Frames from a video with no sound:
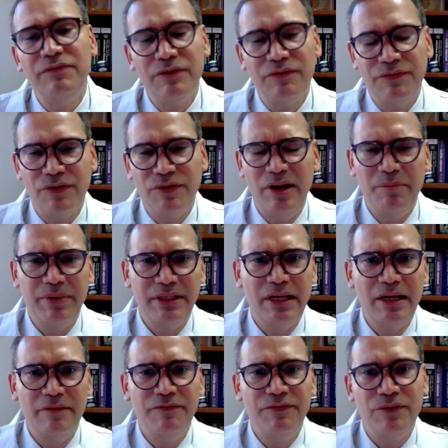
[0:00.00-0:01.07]
for
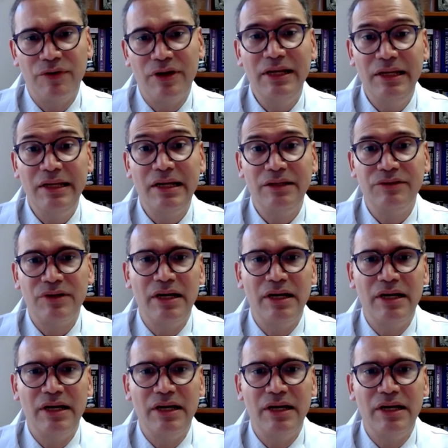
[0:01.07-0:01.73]
clinical